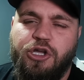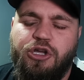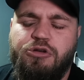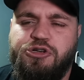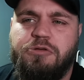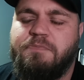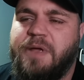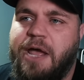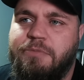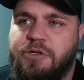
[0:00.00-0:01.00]
You shouldn't be
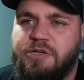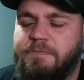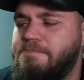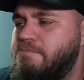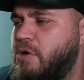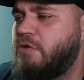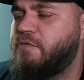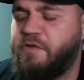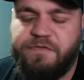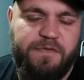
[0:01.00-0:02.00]
able to
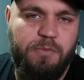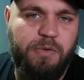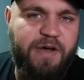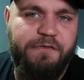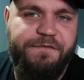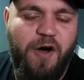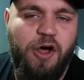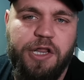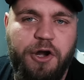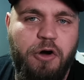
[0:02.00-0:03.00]
move without
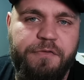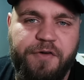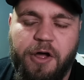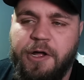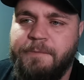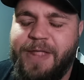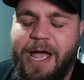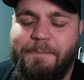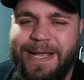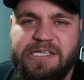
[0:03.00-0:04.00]
falling over
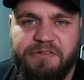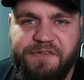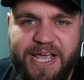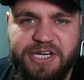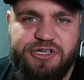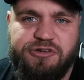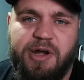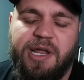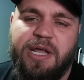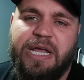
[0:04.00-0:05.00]
a piece of
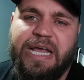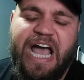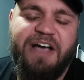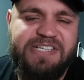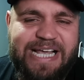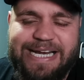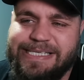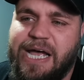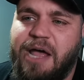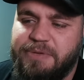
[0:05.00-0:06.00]
history. I've said it
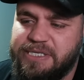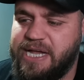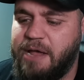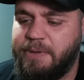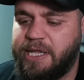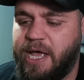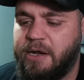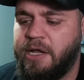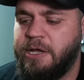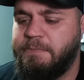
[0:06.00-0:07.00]
time and time again,
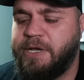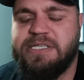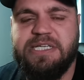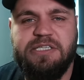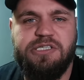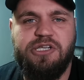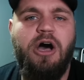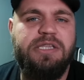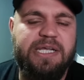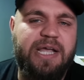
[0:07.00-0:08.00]
because it's the
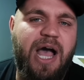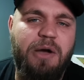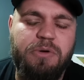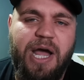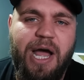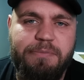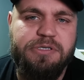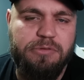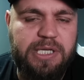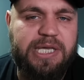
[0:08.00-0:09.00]
sort of thing I would
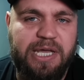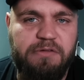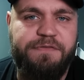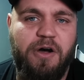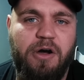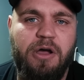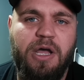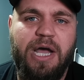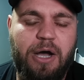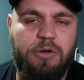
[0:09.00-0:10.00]
absolutely kill for
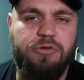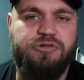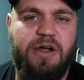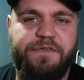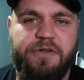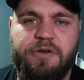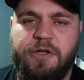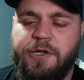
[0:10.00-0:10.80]
at Old Trafford.